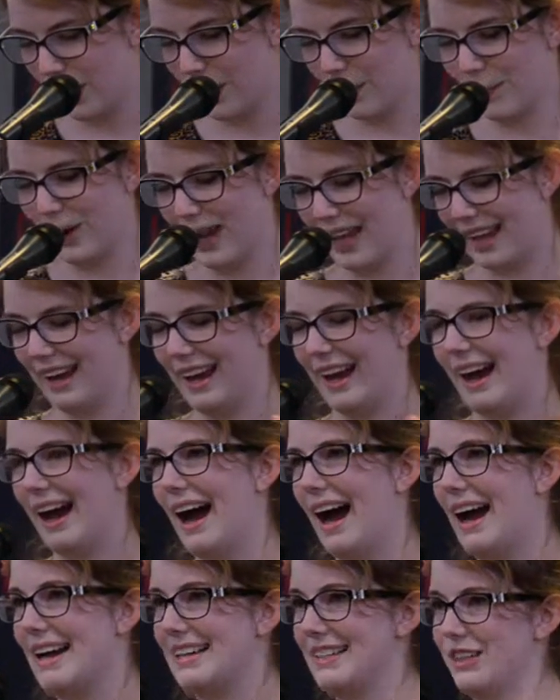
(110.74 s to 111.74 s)
When
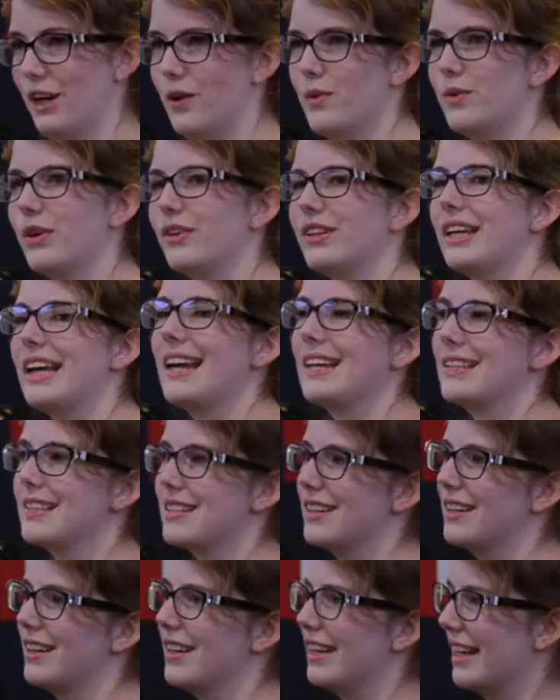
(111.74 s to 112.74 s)
I don't know the
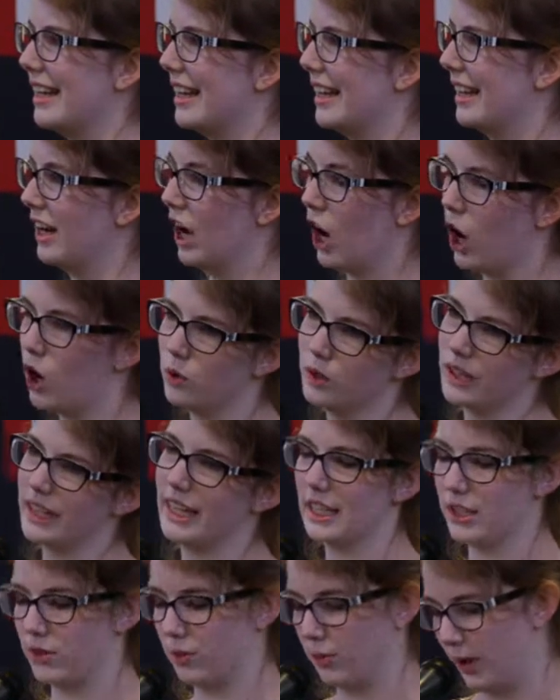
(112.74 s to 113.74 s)
answer, it only
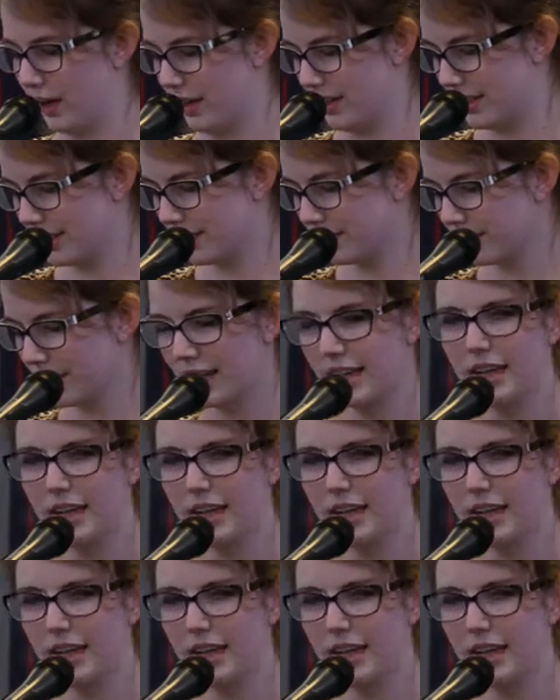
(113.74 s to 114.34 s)
gets worse.